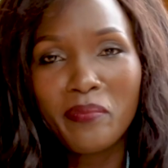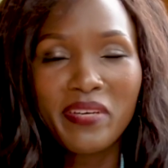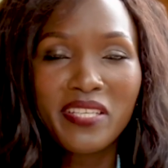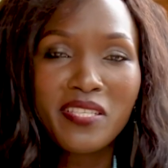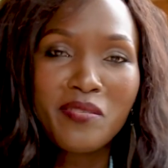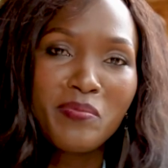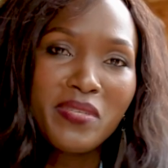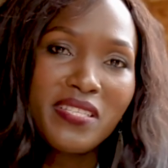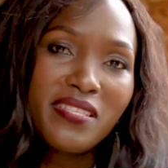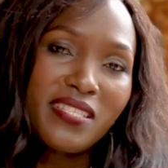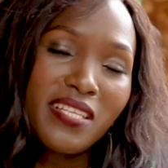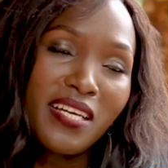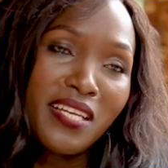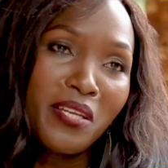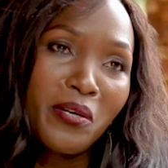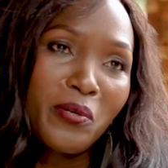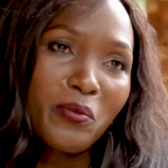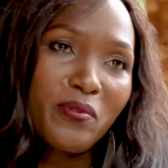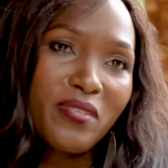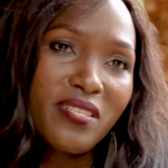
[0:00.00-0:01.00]
makes me
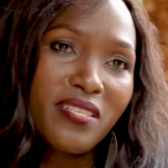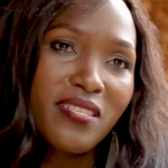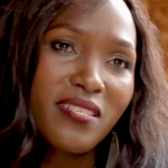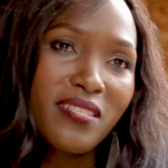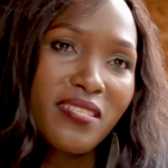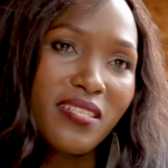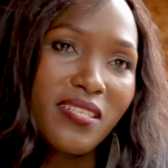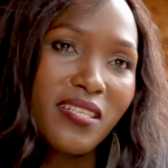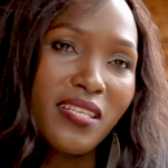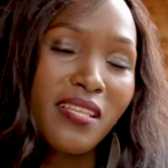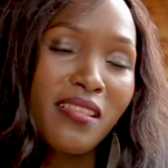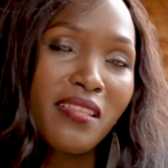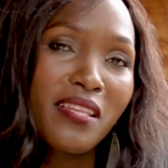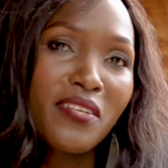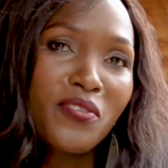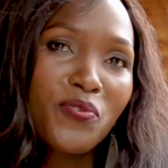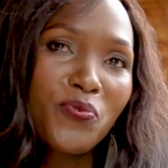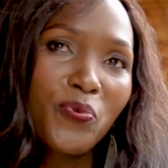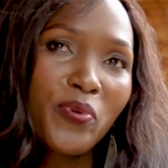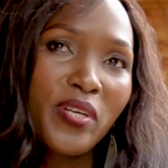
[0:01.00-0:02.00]
stand out in
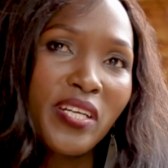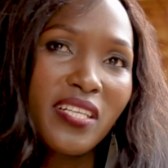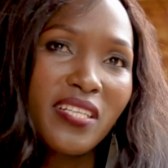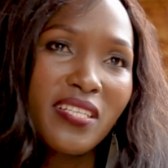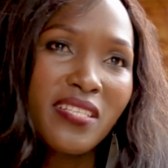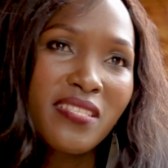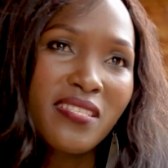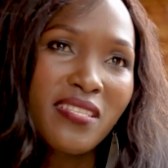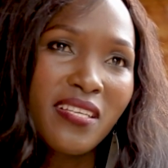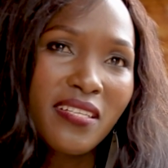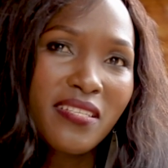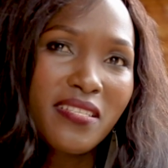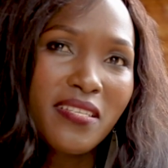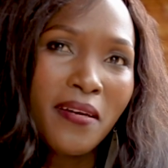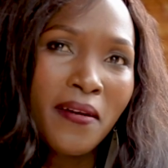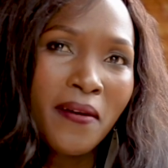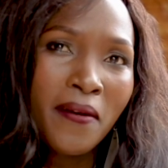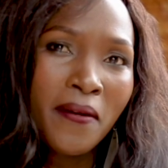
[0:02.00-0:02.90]
that way is that